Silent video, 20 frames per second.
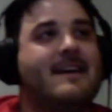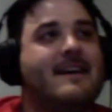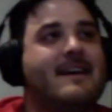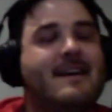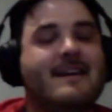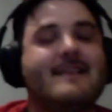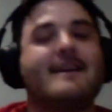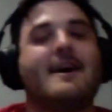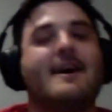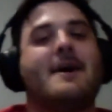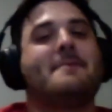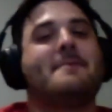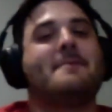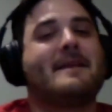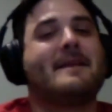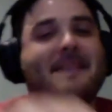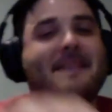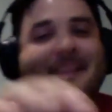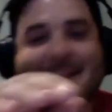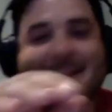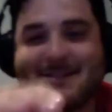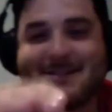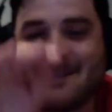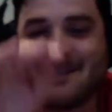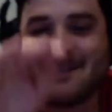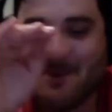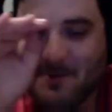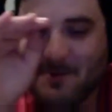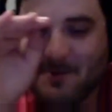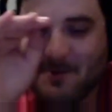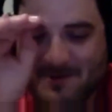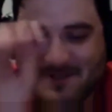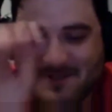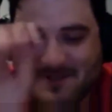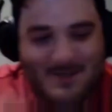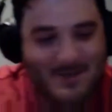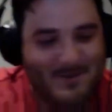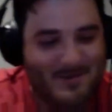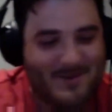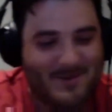and comment. Let us know what
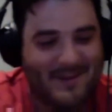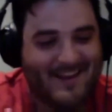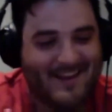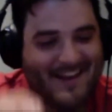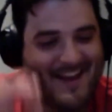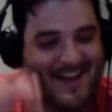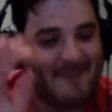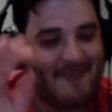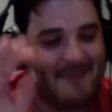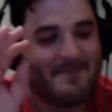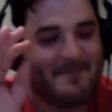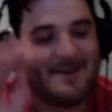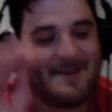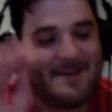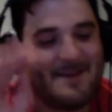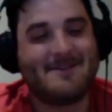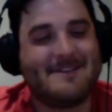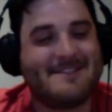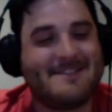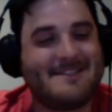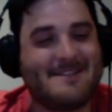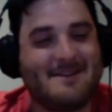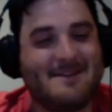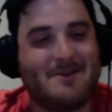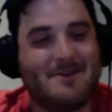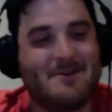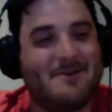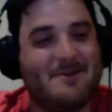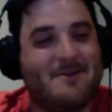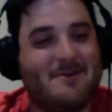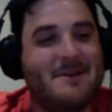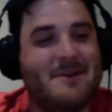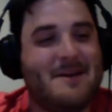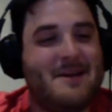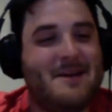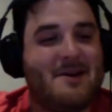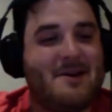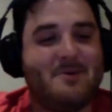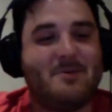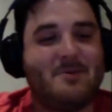you think. I'm curious to know
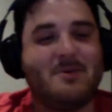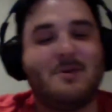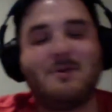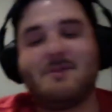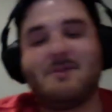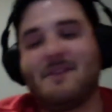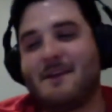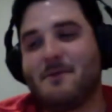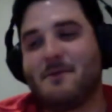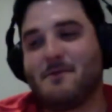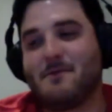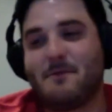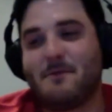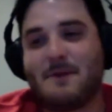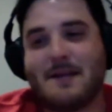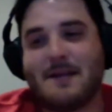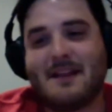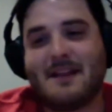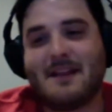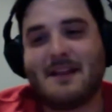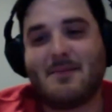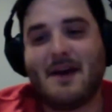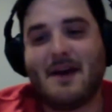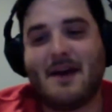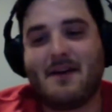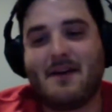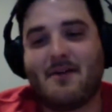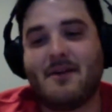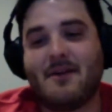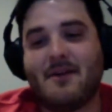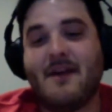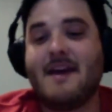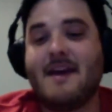who you think would win in the battle.